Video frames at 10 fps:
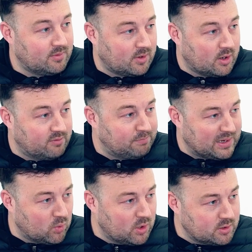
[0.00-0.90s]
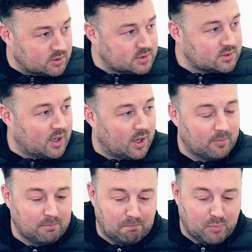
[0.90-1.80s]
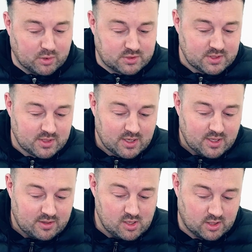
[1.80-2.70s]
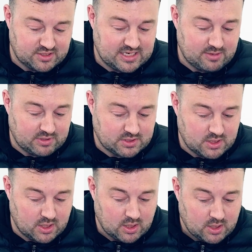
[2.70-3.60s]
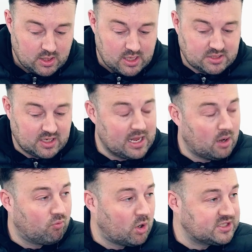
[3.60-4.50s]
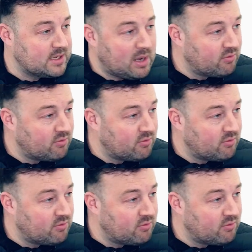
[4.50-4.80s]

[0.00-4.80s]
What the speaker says: Kind of bad words. But the idea is that it's going to help write email